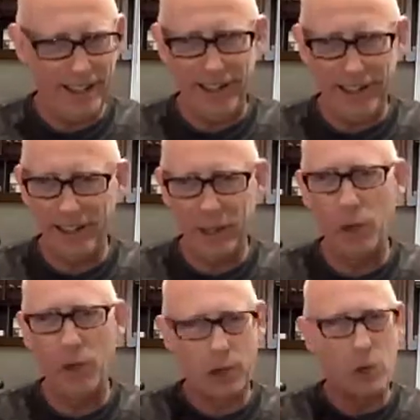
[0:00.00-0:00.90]

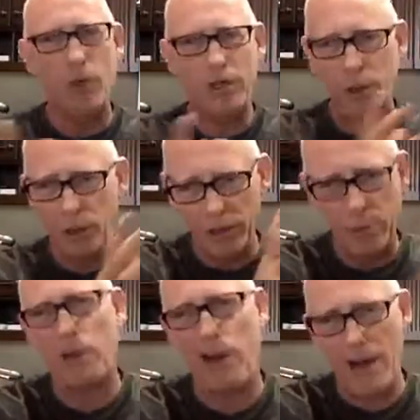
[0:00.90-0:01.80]
It worked when you were in
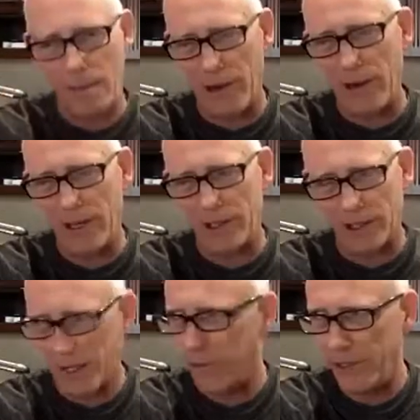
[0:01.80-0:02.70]
the primaries,
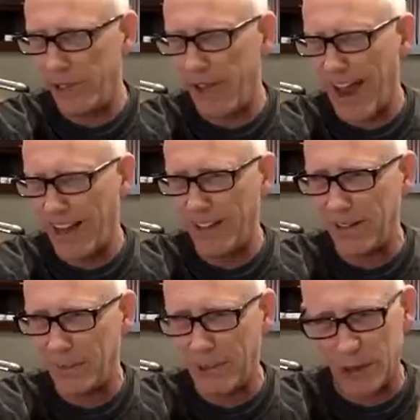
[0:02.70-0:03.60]
I'll give you
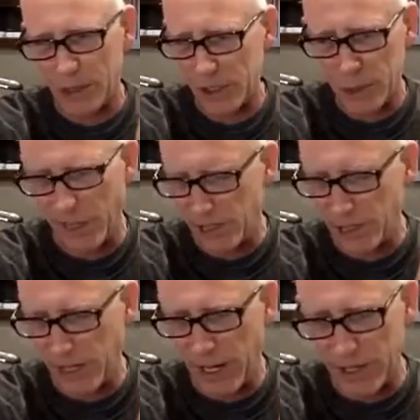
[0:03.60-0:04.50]
that, but that was a
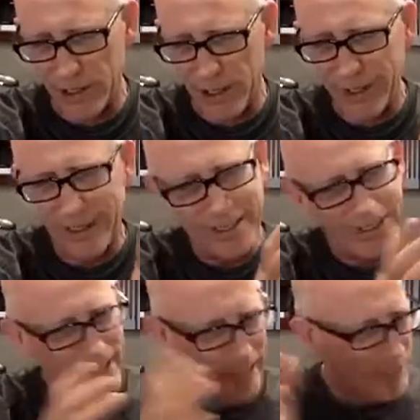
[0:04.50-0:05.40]
special case.
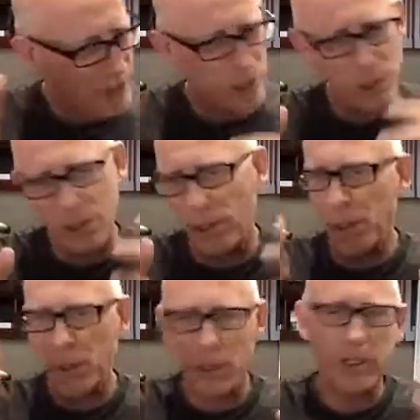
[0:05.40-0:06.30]
And sure,
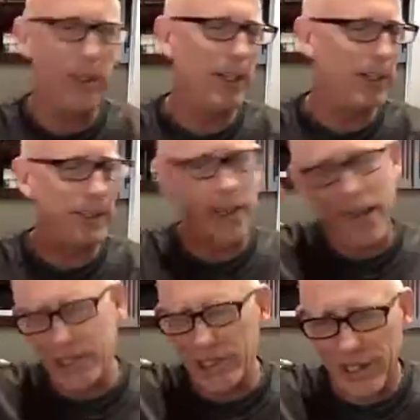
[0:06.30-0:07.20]
it worked in the
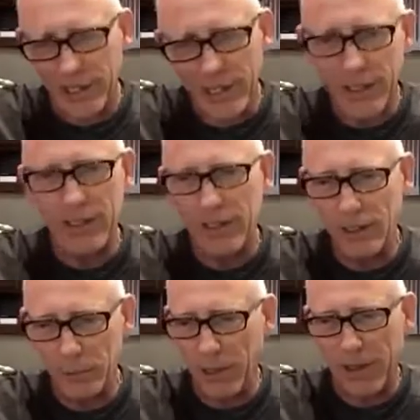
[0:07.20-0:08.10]
election,
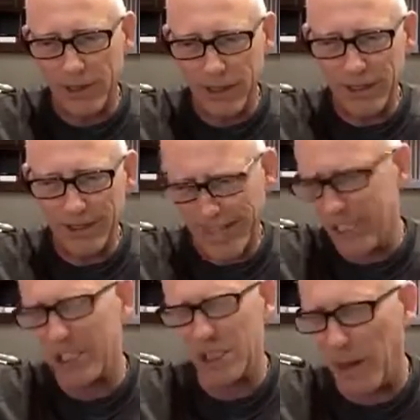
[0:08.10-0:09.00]
but
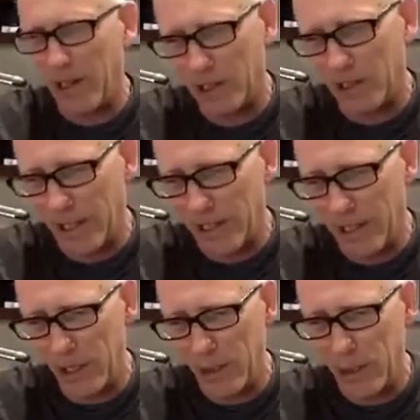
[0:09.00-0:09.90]
that's a special
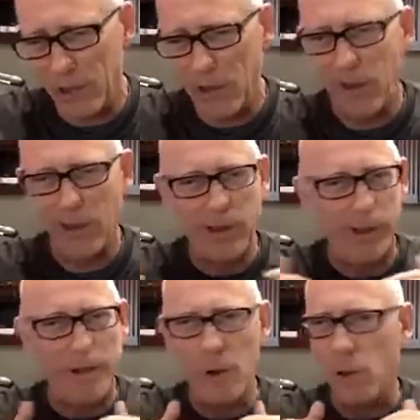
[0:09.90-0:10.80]
case too.
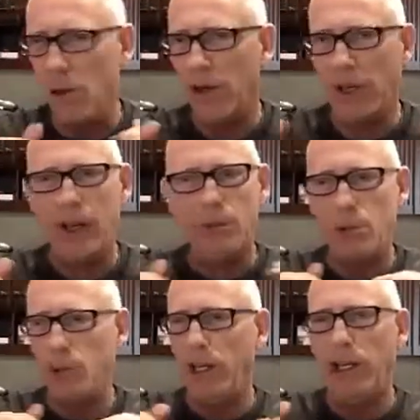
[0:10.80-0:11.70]
You don't want to keep
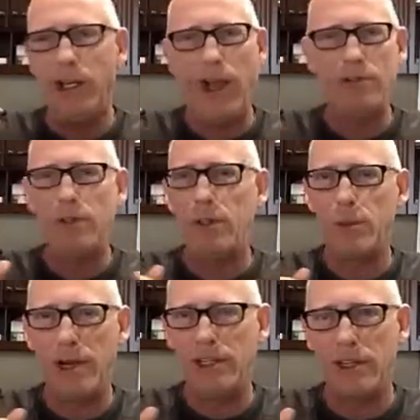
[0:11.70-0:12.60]
tweeting after you're
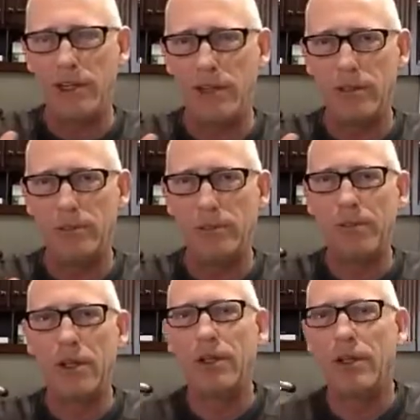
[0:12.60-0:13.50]
president.
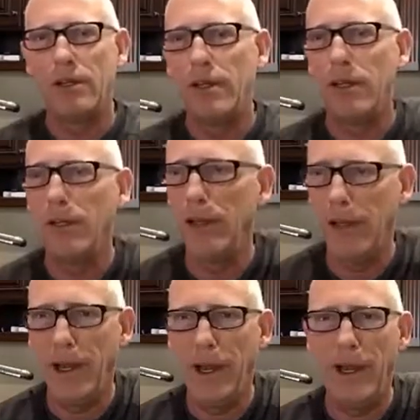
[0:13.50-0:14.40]

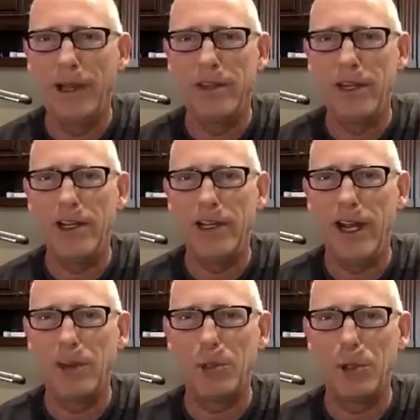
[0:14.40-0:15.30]
And then he
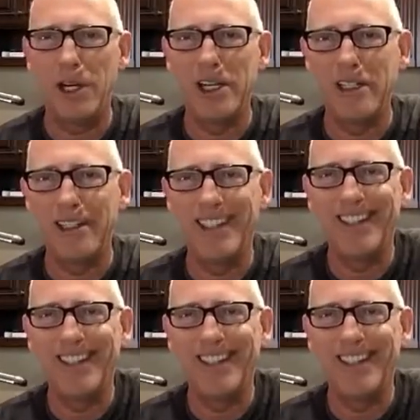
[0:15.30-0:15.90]
kept tweeting.